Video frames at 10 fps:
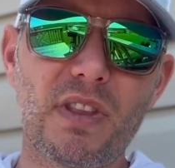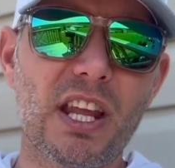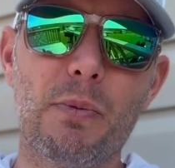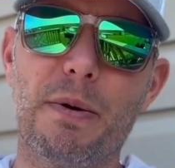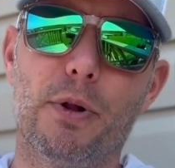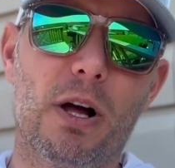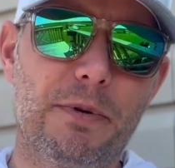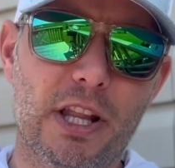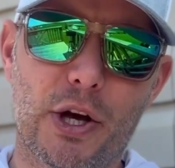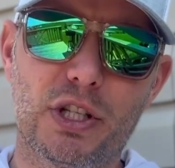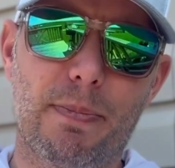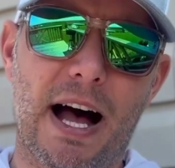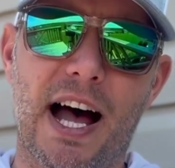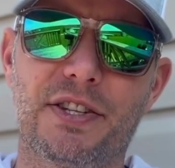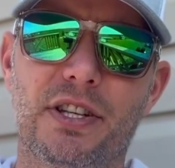And when you pull up to those
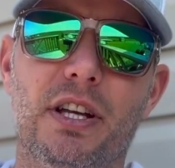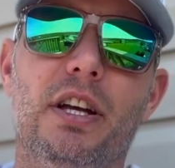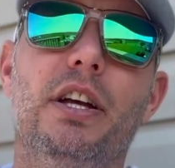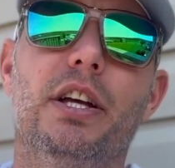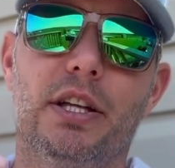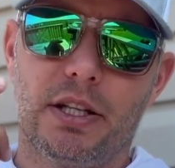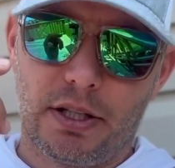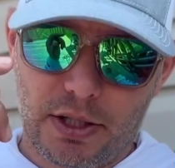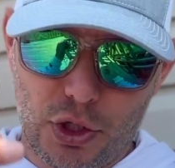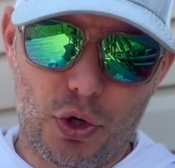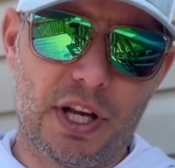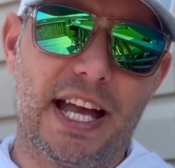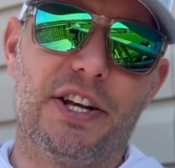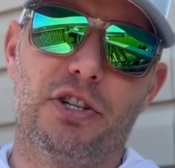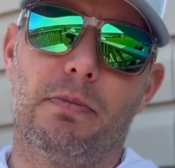spots, you can
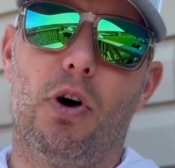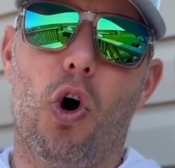catch them